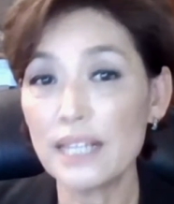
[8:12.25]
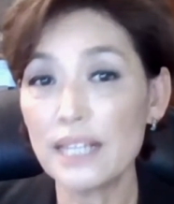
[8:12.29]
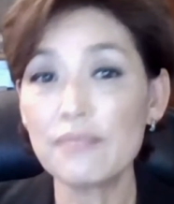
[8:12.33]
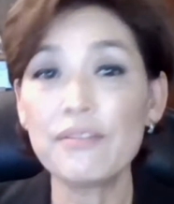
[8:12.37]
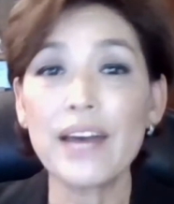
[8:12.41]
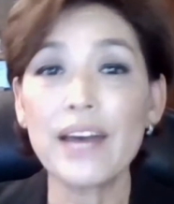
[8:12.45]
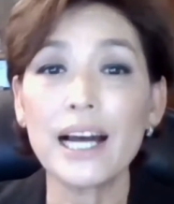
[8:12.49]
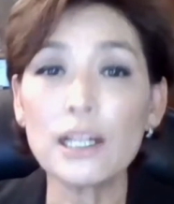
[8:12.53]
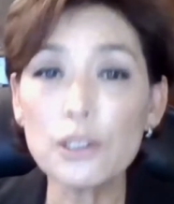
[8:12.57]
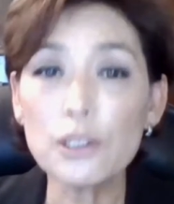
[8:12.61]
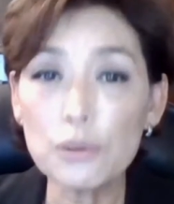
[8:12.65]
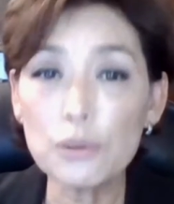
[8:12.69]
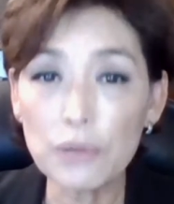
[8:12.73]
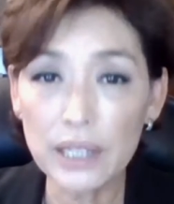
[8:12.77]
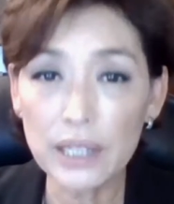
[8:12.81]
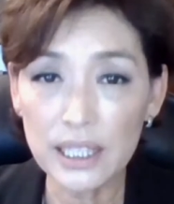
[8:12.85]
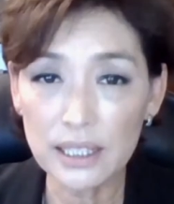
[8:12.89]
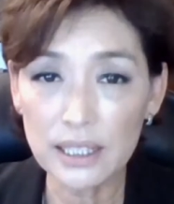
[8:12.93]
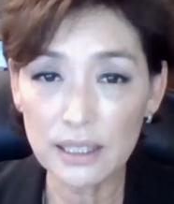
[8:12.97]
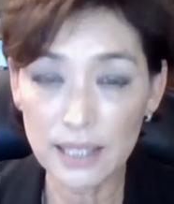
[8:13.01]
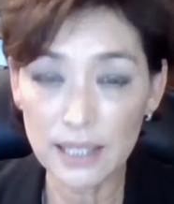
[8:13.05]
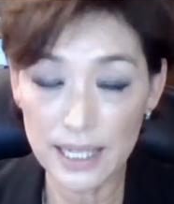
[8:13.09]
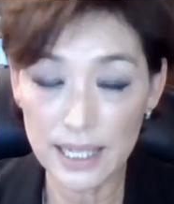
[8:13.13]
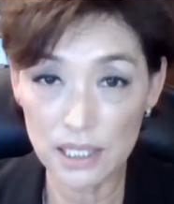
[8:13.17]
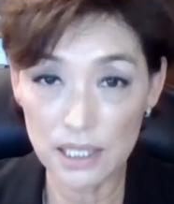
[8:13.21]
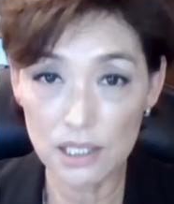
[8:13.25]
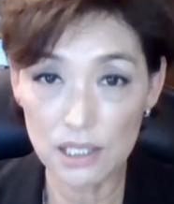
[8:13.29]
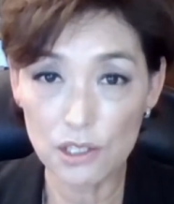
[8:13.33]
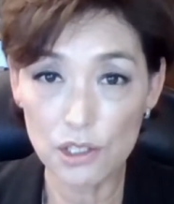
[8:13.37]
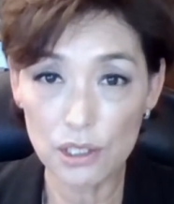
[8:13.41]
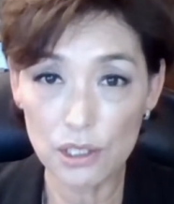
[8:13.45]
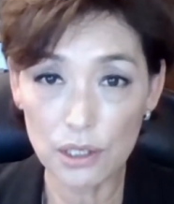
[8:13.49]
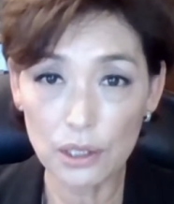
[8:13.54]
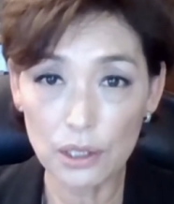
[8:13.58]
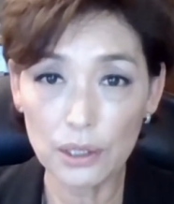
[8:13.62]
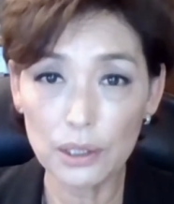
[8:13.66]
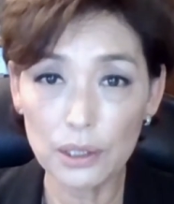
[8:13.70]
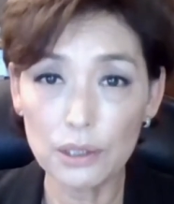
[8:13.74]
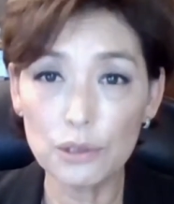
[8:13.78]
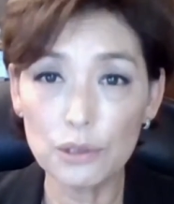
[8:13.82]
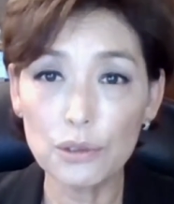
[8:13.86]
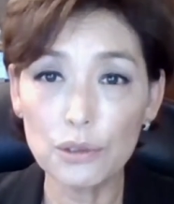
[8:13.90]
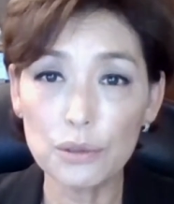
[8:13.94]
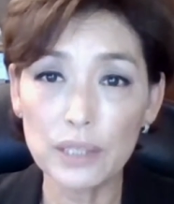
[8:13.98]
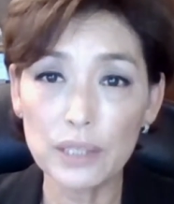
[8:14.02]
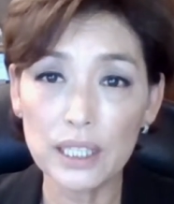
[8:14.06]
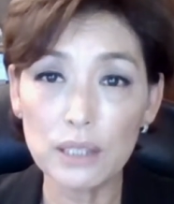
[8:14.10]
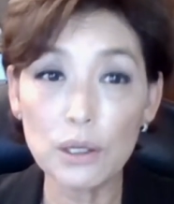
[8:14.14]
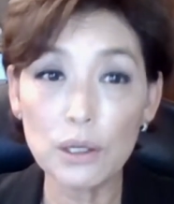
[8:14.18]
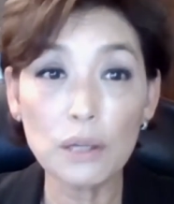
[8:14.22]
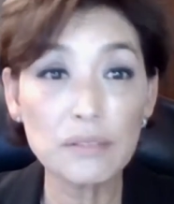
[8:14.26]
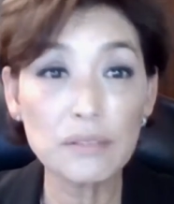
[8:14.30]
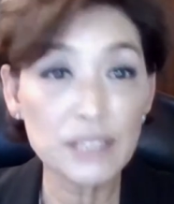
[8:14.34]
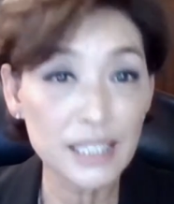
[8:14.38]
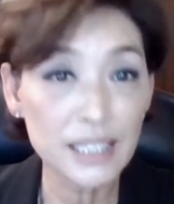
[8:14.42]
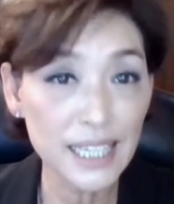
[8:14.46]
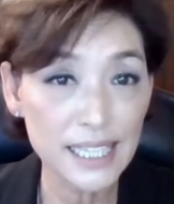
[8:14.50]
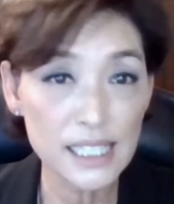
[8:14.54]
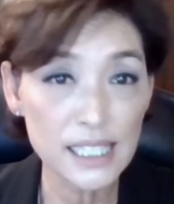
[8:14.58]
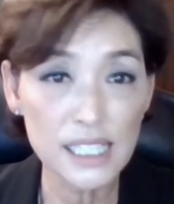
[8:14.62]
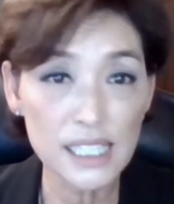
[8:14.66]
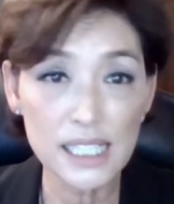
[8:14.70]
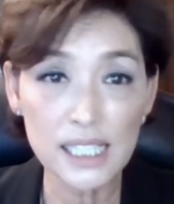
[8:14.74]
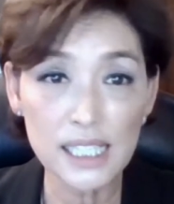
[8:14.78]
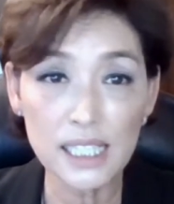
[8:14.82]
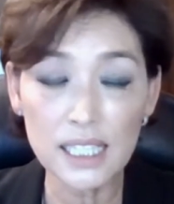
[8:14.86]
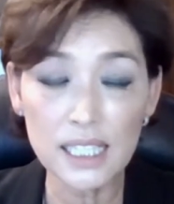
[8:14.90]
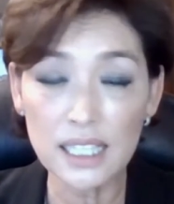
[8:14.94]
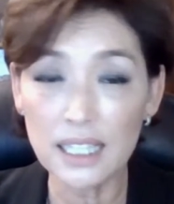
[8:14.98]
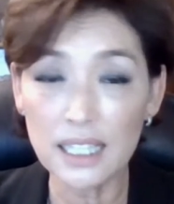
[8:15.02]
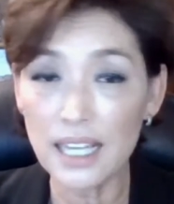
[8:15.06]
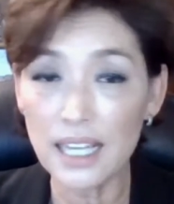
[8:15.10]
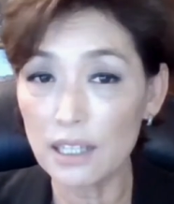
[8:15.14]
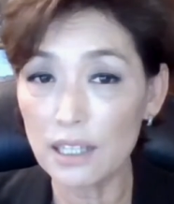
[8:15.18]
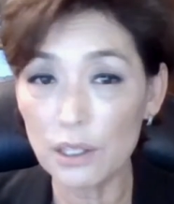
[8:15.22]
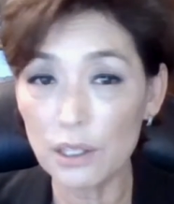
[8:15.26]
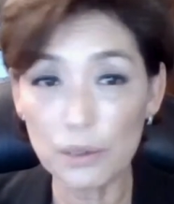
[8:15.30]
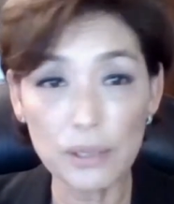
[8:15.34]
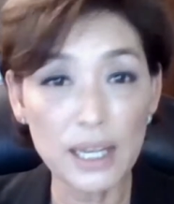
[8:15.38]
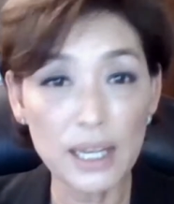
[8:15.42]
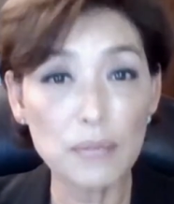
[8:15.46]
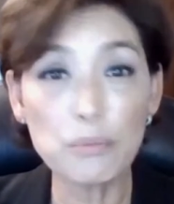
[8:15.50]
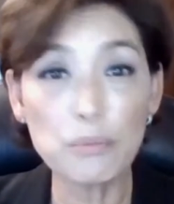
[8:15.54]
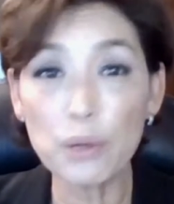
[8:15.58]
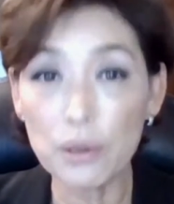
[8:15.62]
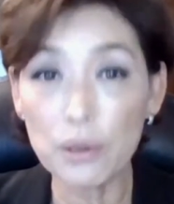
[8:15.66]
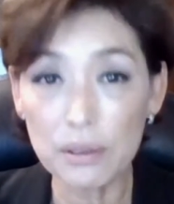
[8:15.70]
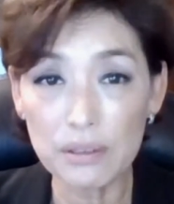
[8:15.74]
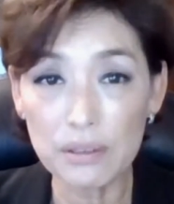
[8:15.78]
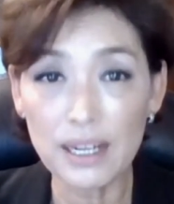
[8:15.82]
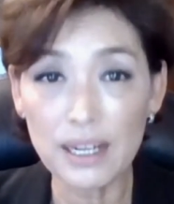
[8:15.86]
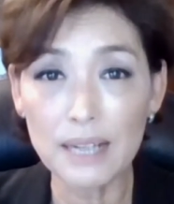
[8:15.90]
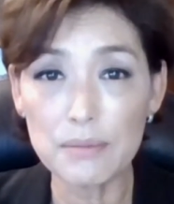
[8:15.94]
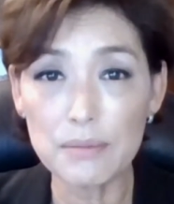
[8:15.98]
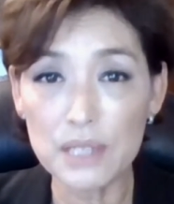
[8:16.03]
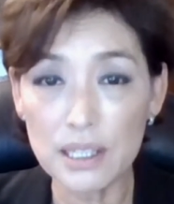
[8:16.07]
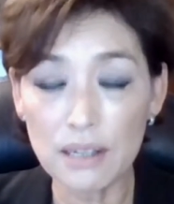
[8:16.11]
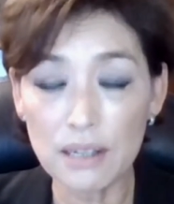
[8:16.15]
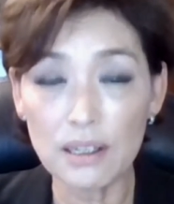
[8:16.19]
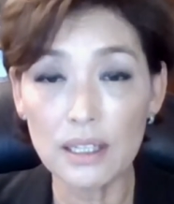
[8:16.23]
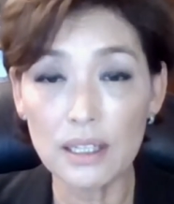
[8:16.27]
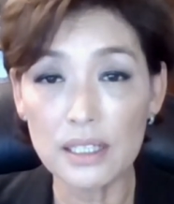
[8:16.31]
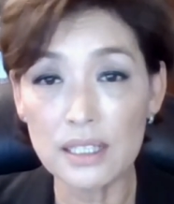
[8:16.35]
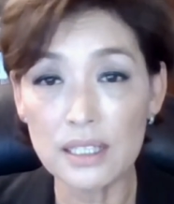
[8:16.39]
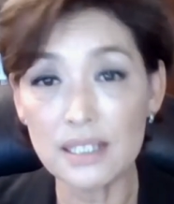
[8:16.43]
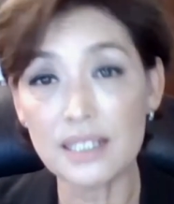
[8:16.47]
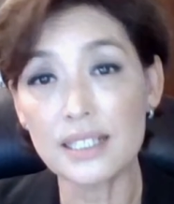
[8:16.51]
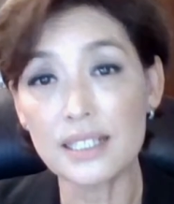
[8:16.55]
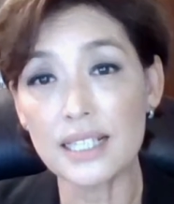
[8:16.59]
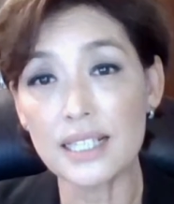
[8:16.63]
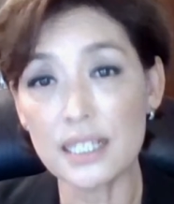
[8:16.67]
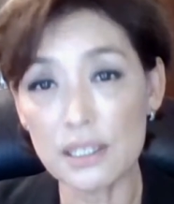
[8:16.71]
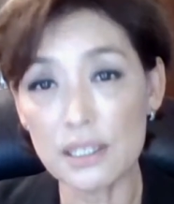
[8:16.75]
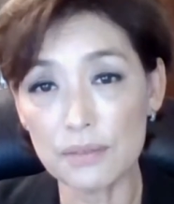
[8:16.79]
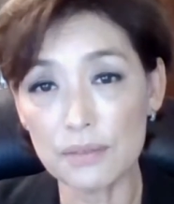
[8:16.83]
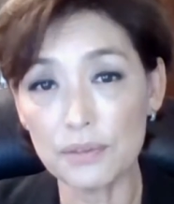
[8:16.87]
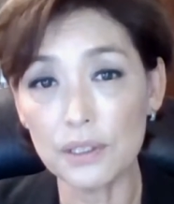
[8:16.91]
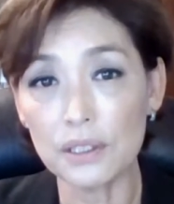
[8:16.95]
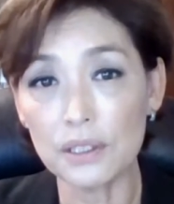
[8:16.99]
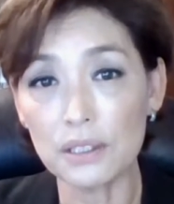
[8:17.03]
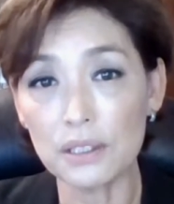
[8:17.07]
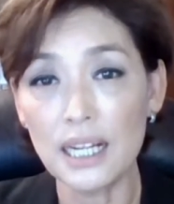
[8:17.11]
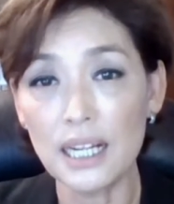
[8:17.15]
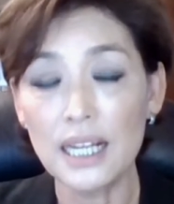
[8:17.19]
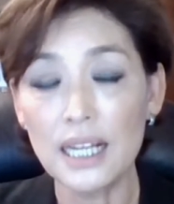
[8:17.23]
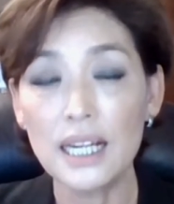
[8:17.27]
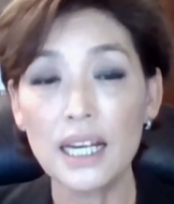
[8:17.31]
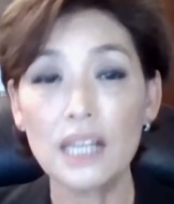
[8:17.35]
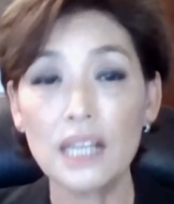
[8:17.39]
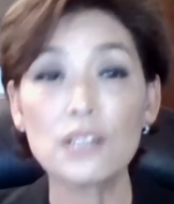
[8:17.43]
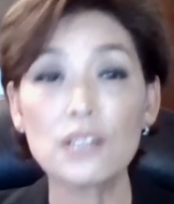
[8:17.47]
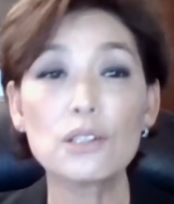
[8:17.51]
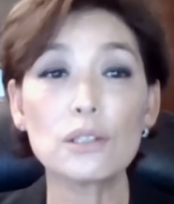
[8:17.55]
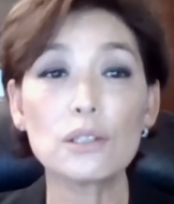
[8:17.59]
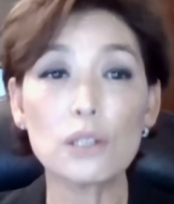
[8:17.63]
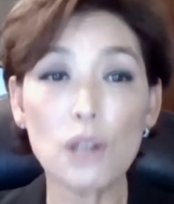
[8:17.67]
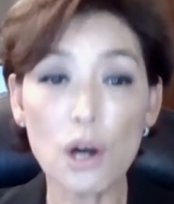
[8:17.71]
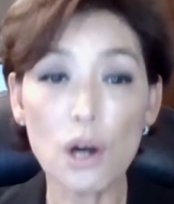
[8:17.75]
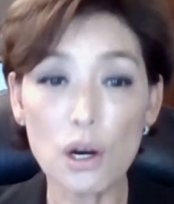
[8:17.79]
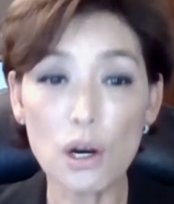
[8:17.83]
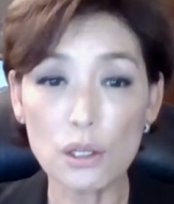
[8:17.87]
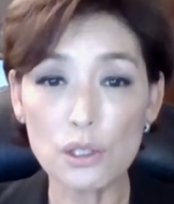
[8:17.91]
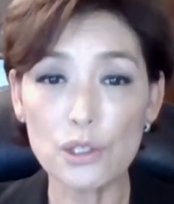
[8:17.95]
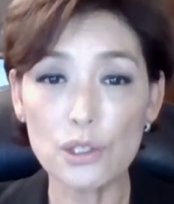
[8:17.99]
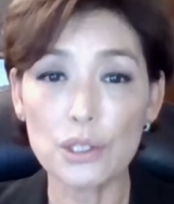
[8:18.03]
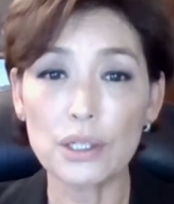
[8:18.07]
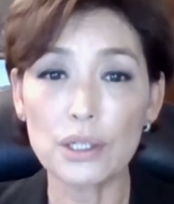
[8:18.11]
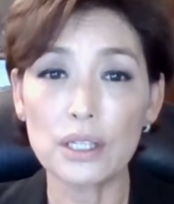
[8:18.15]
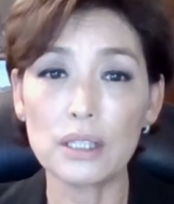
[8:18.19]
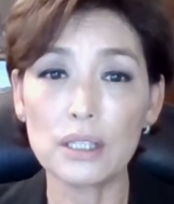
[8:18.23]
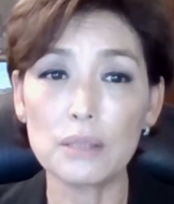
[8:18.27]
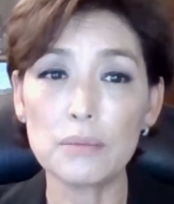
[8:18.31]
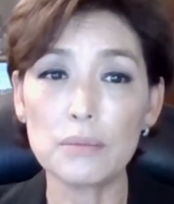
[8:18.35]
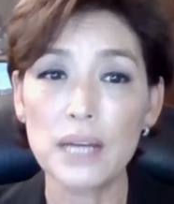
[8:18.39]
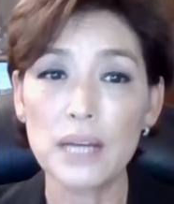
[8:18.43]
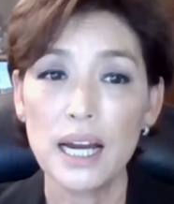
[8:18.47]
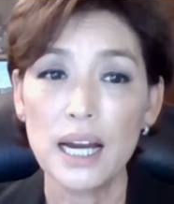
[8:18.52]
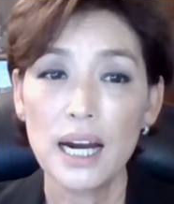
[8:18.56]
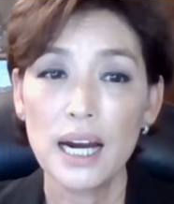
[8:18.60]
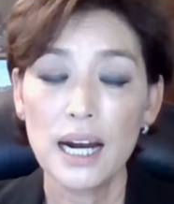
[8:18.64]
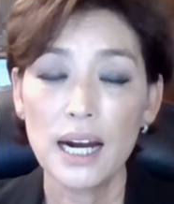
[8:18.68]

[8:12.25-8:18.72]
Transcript: evaluate lessons learned during COVID 19 and create programs that are successful in the long term.